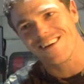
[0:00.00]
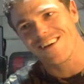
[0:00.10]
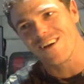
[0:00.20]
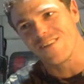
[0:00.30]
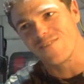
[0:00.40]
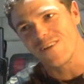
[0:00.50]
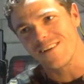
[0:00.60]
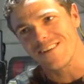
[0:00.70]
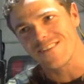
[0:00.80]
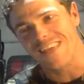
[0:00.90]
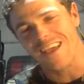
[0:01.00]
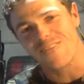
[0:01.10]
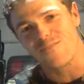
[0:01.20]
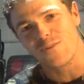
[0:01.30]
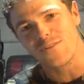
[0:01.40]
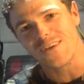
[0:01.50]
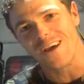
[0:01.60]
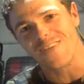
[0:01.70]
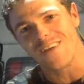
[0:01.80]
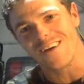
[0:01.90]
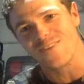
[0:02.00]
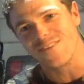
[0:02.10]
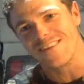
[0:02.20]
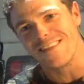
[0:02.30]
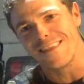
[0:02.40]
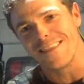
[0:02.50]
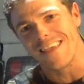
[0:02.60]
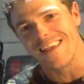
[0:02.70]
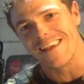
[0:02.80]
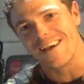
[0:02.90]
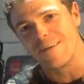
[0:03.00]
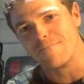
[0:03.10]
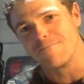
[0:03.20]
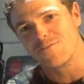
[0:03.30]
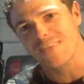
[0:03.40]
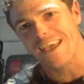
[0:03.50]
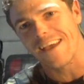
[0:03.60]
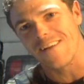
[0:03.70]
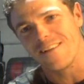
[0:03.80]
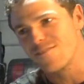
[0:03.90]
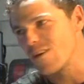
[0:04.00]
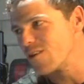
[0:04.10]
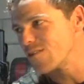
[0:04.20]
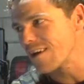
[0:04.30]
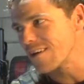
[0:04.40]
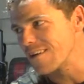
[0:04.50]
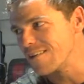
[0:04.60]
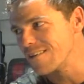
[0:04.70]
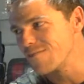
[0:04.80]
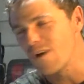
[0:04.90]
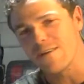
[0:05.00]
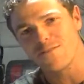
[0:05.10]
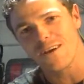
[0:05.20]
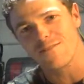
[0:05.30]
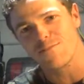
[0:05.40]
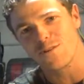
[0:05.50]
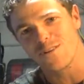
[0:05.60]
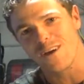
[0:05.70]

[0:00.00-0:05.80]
Colin Farrell doesn't have bushy eyebrows in that scale. So it was like, 5 times bushy